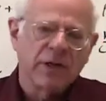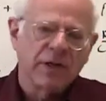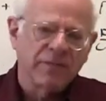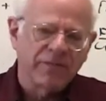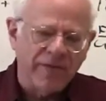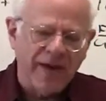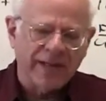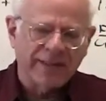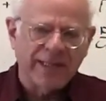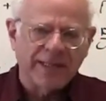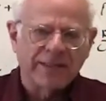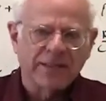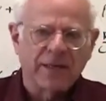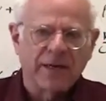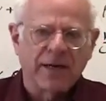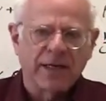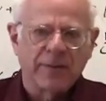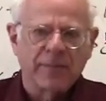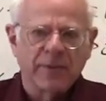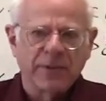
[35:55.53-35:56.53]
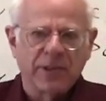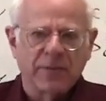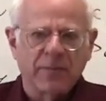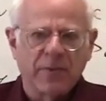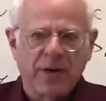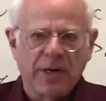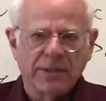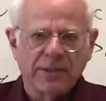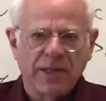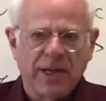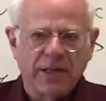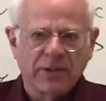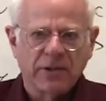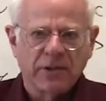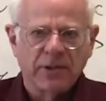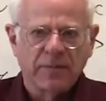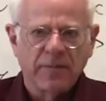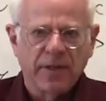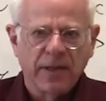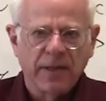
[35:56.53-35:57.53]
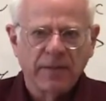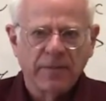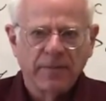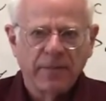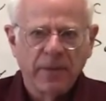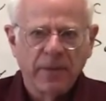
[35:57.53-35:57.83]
And in fact, that's an argument that Marx actually made.